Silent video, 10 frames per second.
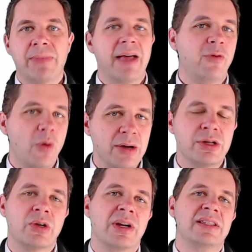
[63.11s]
At 400
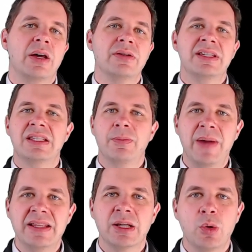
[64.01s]
degrees Celsius, the
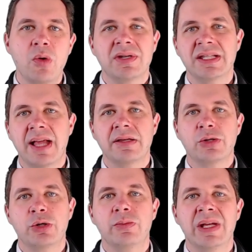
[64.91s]
pizza cooks in under
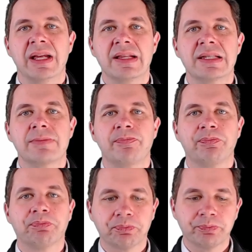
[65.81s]
2 minutes.
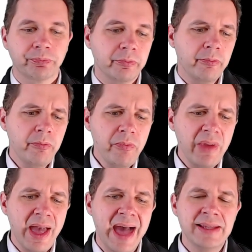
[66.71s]

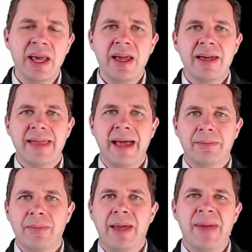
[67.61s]
And that
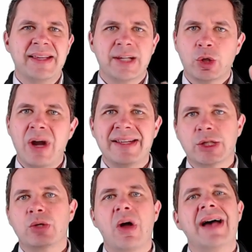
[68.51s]
it makes the
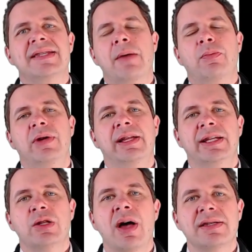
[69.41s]
crust rise up
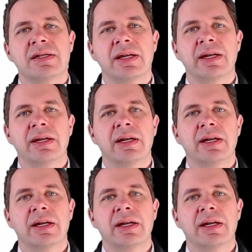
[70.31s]
really nicely.